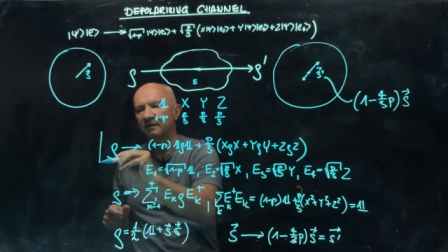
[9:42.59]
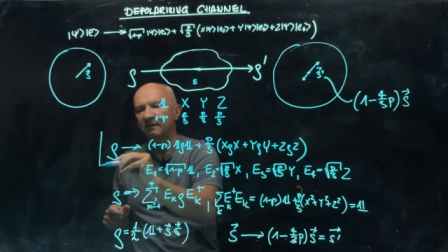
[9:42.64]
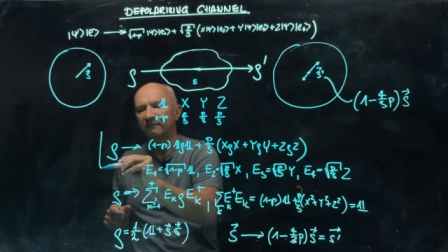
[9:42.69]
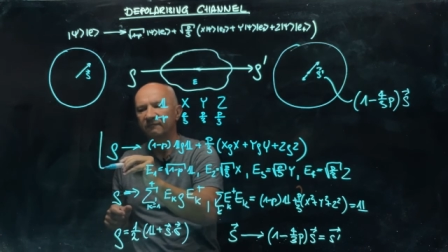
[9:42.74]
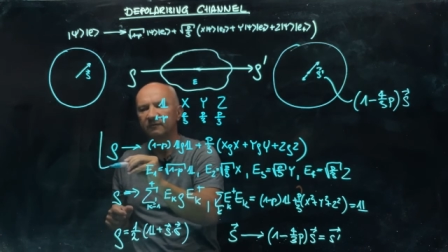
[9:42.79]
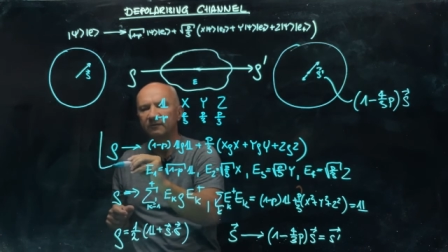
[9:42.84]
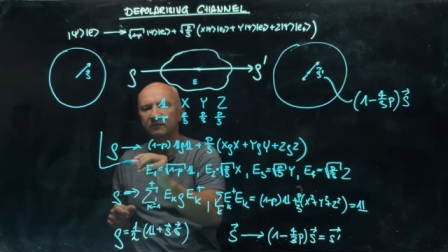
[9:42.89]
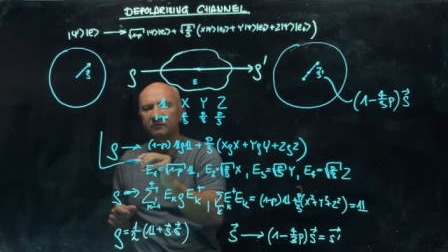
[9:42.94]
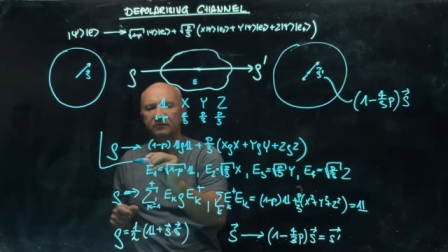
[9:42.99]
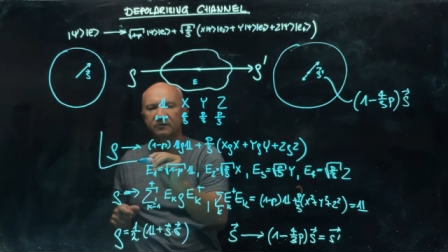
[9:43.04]

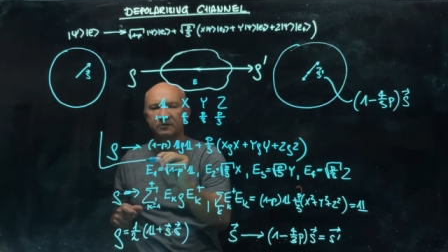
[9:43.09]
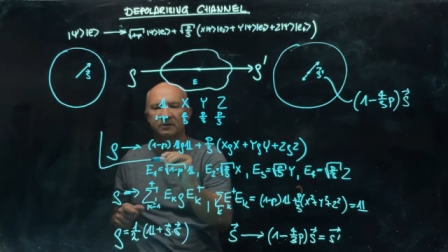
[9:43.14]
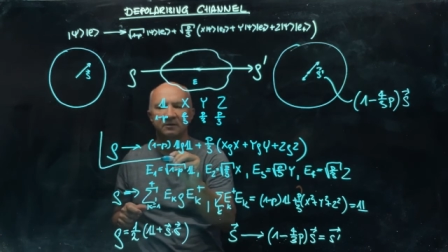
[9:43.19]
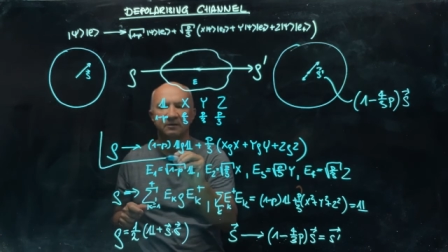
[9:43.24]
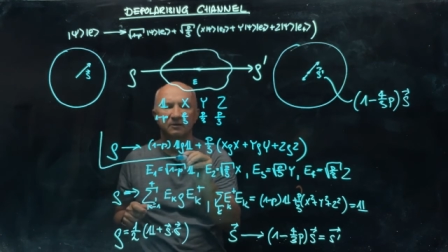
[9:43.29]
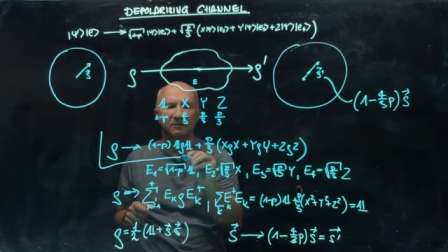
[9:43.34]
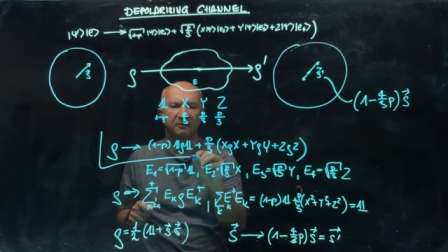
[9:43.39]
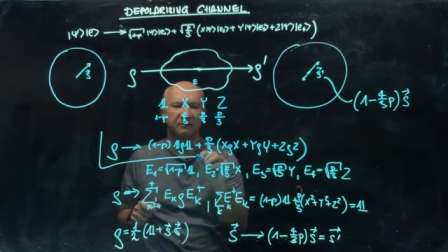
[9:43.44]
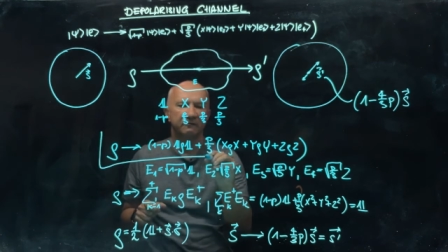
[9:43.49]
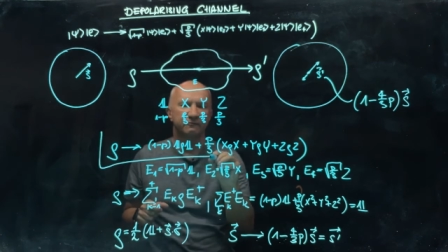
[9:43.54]
evolution
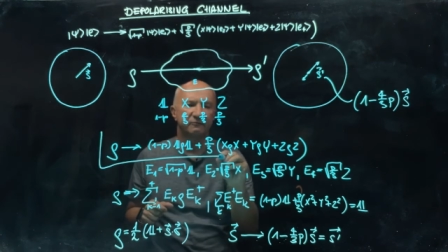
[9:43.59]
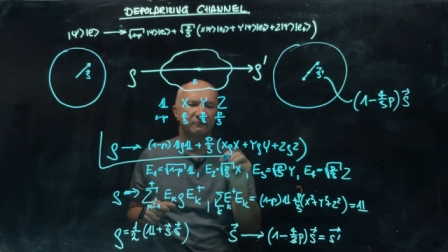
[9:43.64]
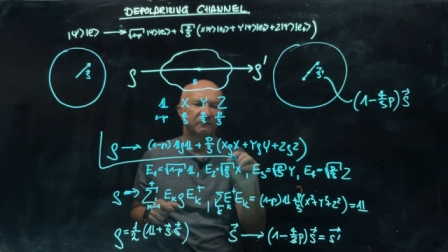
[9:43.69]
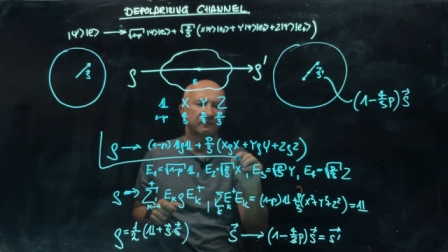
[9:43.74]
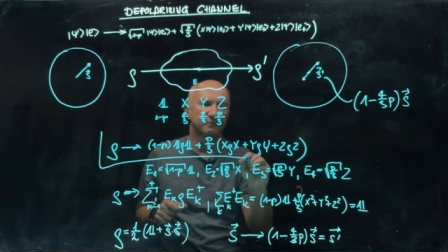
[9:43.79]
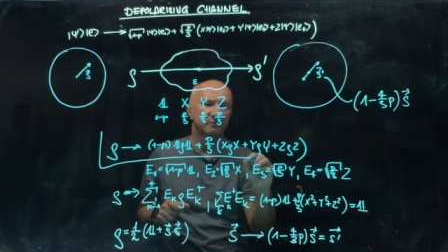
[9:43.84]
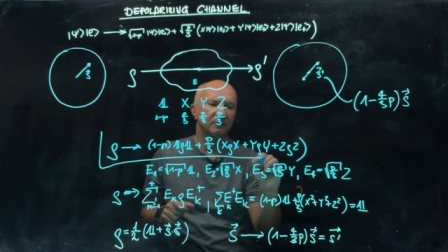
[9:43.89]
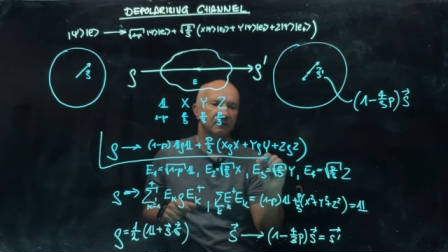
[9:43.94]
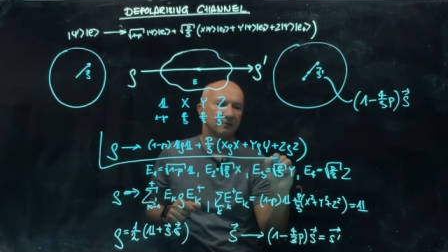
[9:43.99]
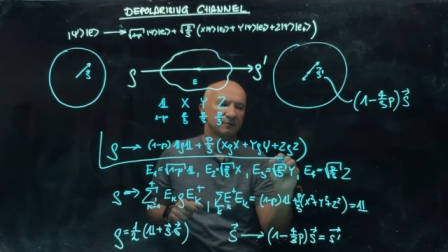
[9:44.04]
of
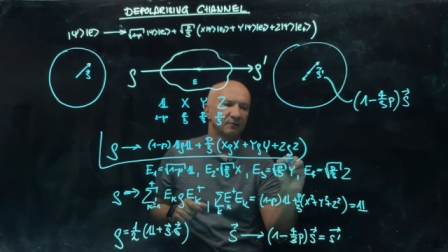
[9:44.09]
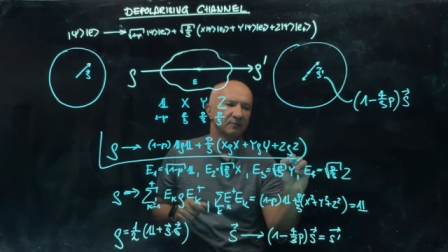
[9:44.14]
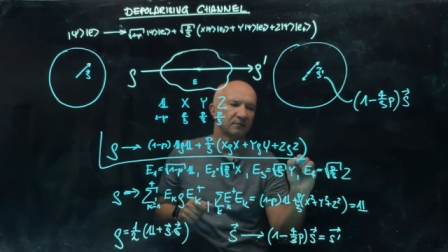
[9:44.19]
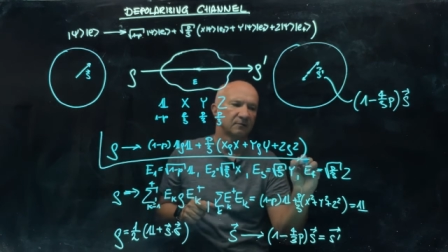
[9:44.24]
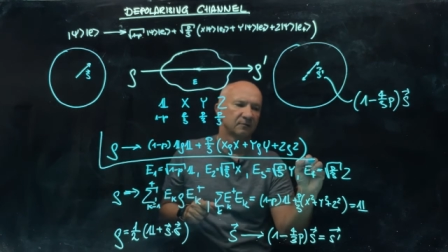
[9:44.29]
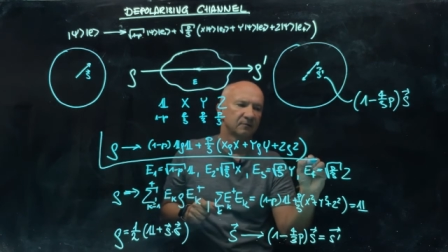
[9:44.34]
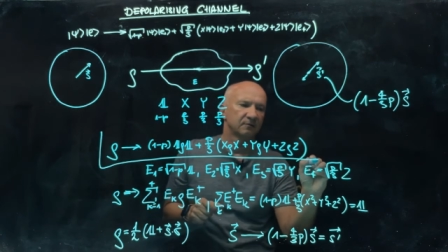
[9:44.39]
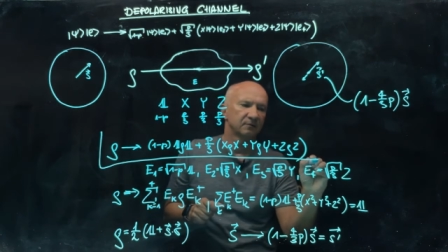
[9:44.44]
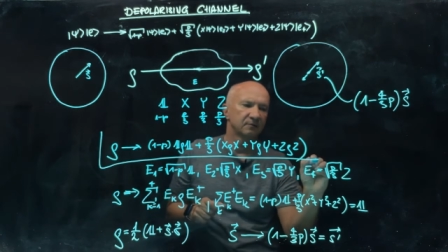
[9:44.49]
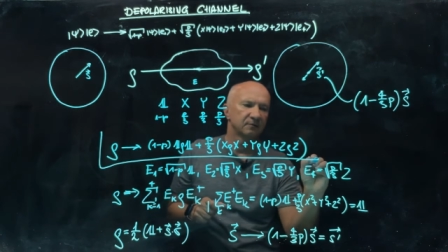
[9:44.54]

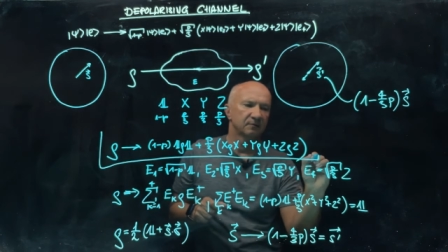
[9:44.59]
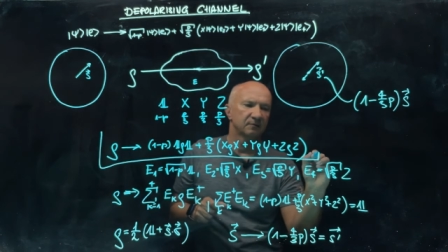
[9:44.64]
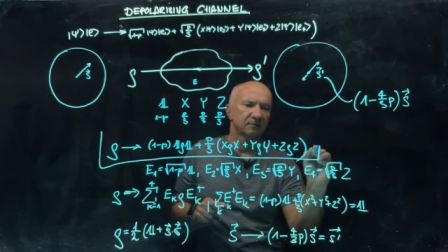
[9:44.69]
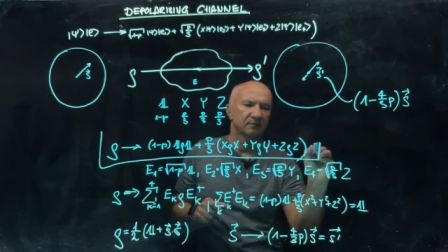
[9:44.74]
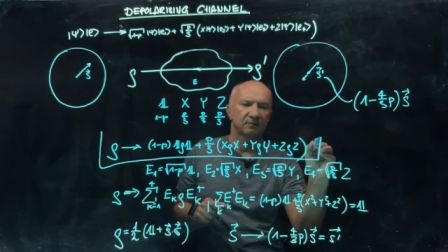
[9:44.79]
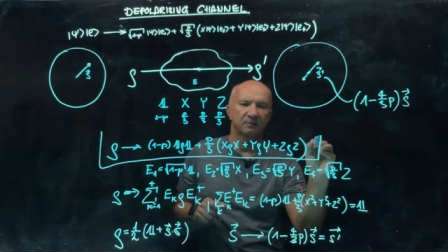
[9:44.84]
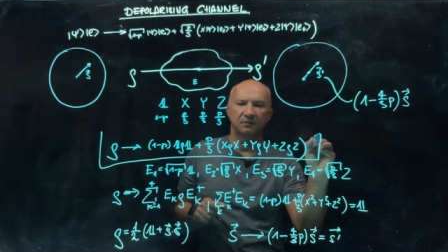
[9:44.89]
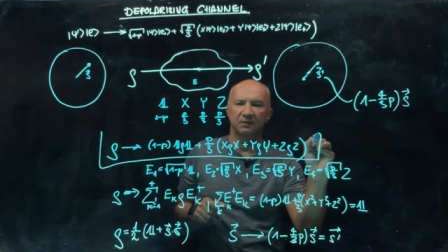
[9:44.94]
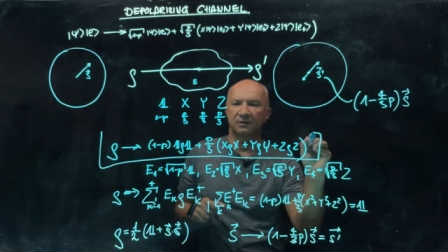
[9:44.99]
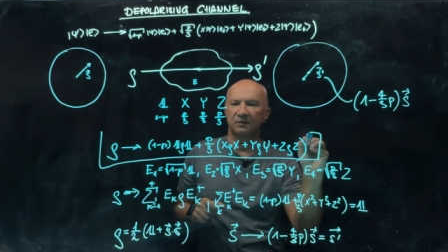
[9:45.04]

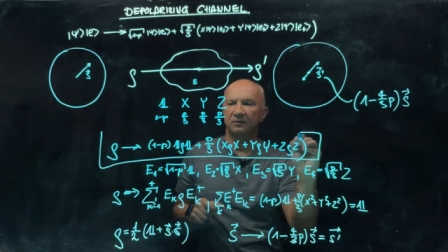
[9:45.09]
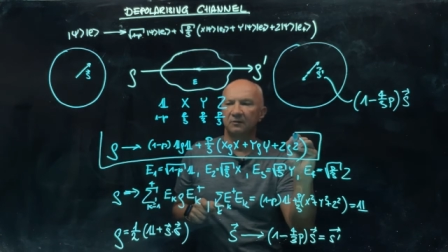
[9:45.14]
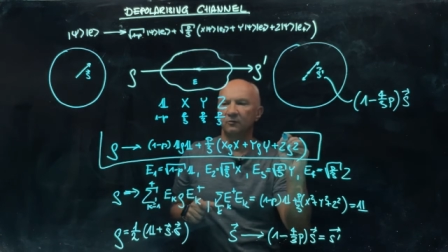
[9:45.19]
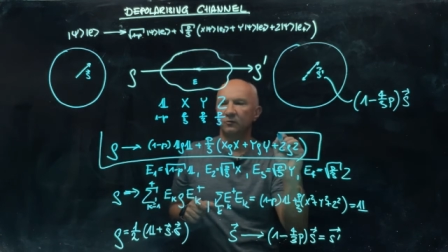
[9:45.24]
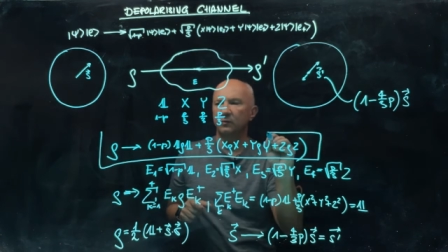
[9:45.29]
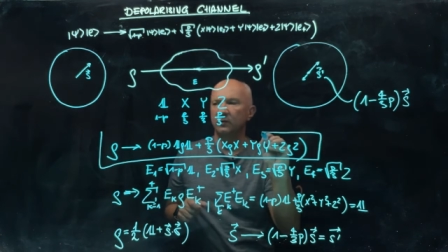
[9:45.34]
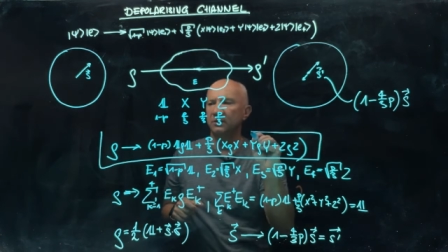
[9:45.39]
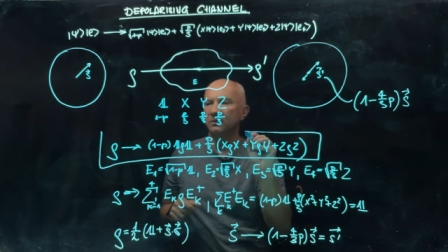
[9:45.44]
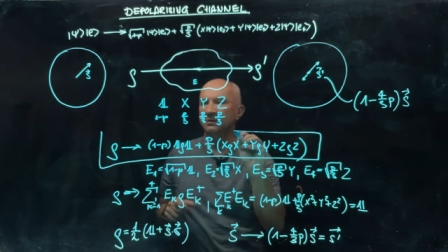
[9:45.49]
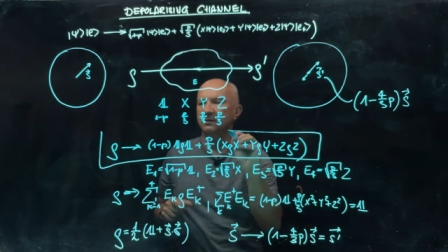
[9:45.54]
the
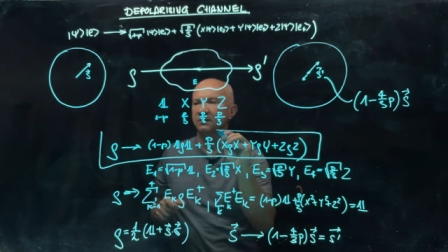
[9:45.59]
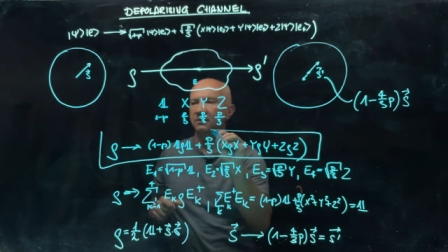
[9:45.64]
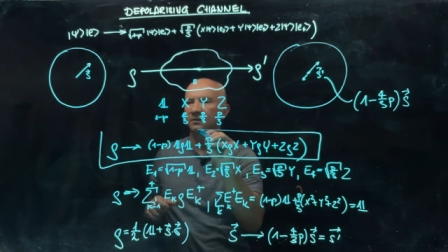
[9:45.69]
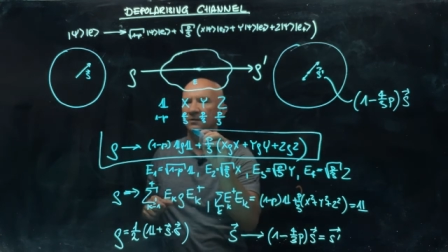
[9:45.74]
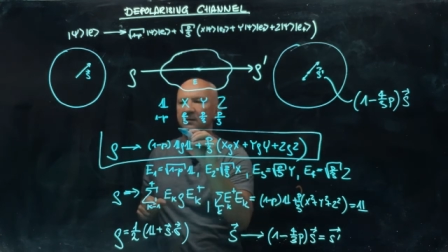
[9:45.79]
qubits.